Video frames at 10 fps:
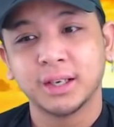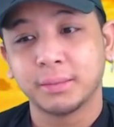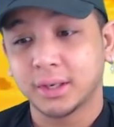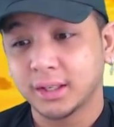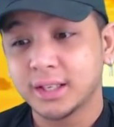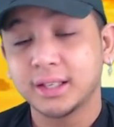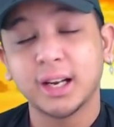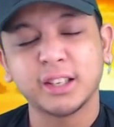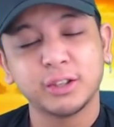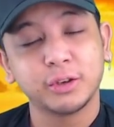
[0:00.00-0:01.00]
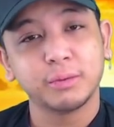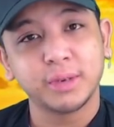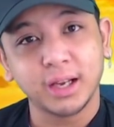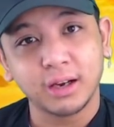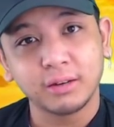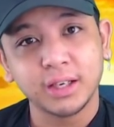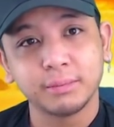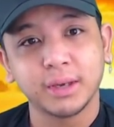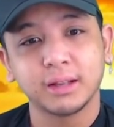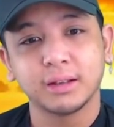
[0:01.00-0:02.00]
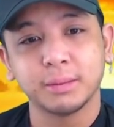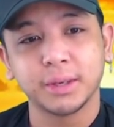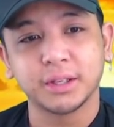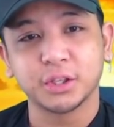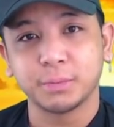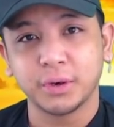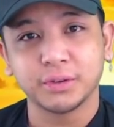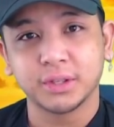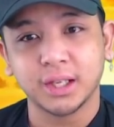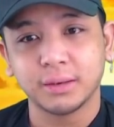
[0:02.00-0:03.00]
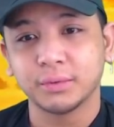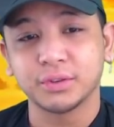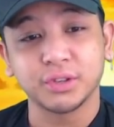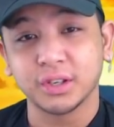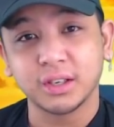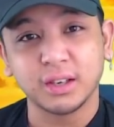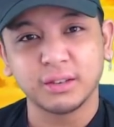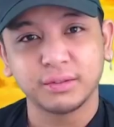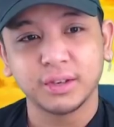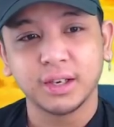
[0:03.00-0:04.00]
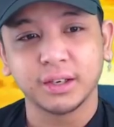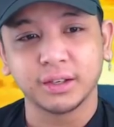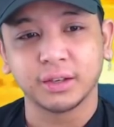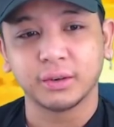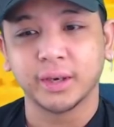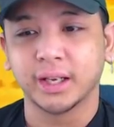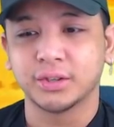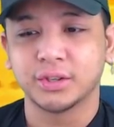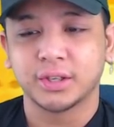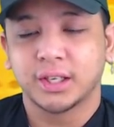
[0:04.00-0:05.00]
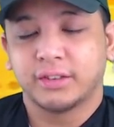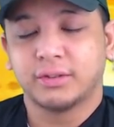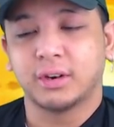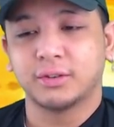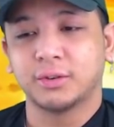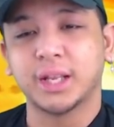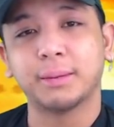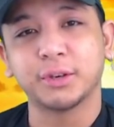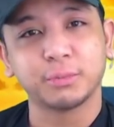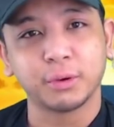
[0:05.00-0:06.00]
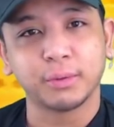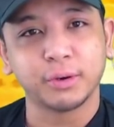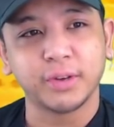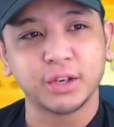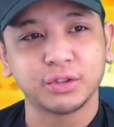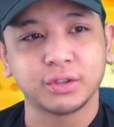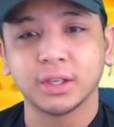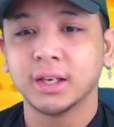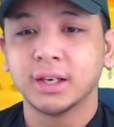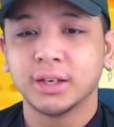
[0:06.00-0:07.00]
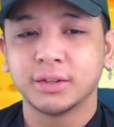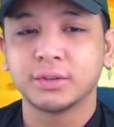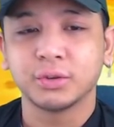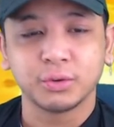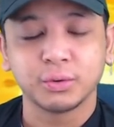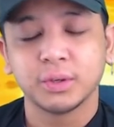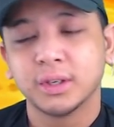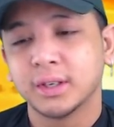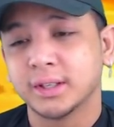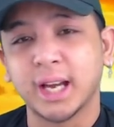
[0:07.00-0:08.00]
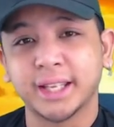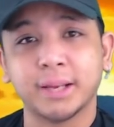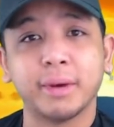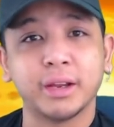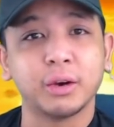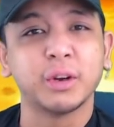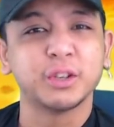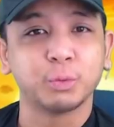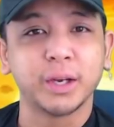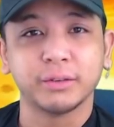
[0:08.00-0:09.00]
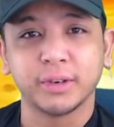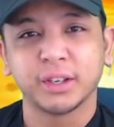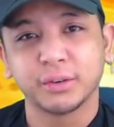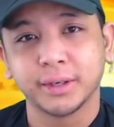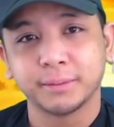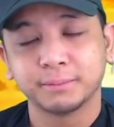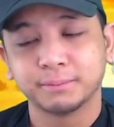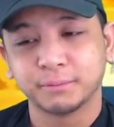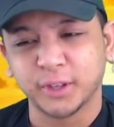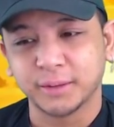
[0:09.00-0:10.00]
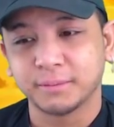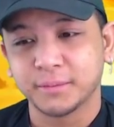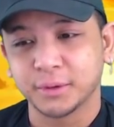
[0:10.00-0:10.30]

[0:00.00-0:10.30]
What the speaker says: But at least he got to know them now. He met the spirits of them, which is good enough, you know, and it's just going to give Naruto that much more motivation to Databayo his way to victory, right?